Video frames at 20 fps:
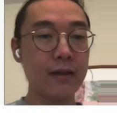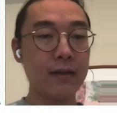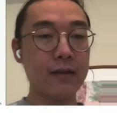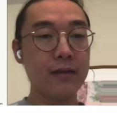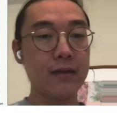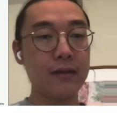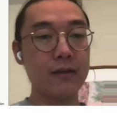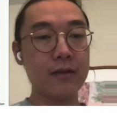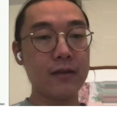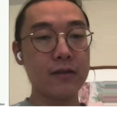
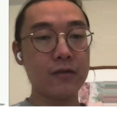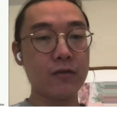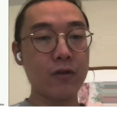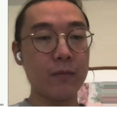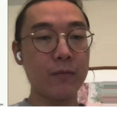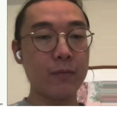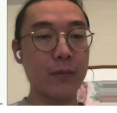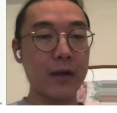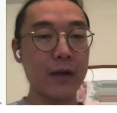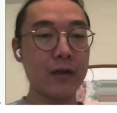This
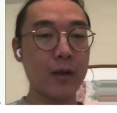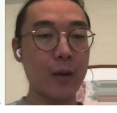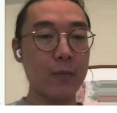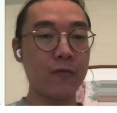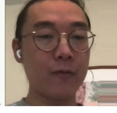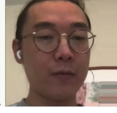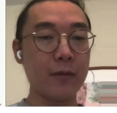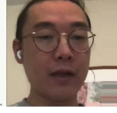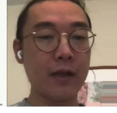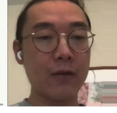script might come
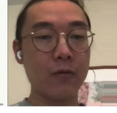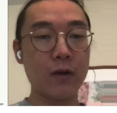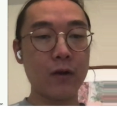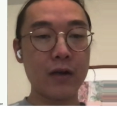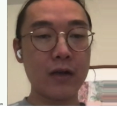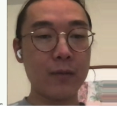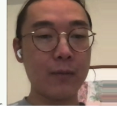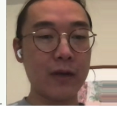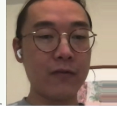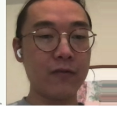from the network,
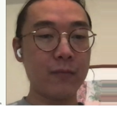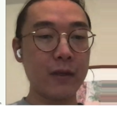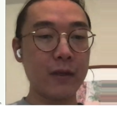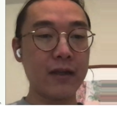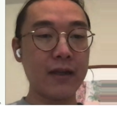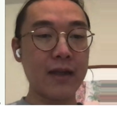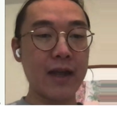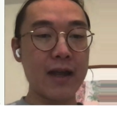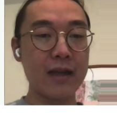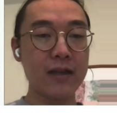it might from the
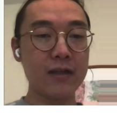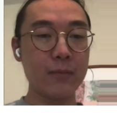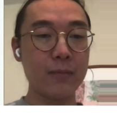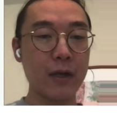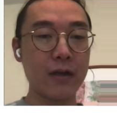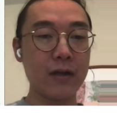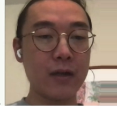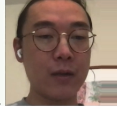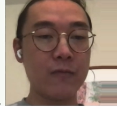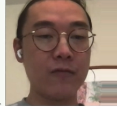cache, it
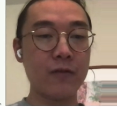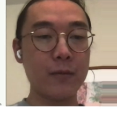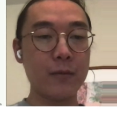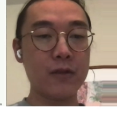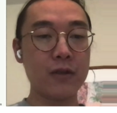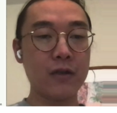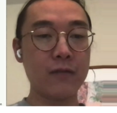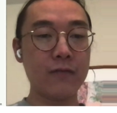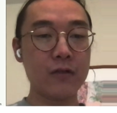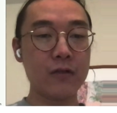might come from a
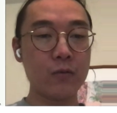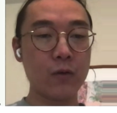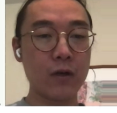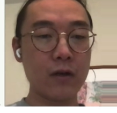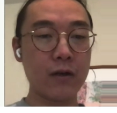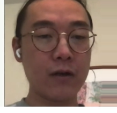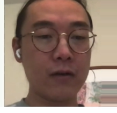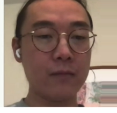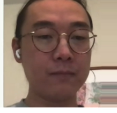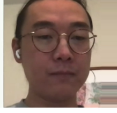service worker,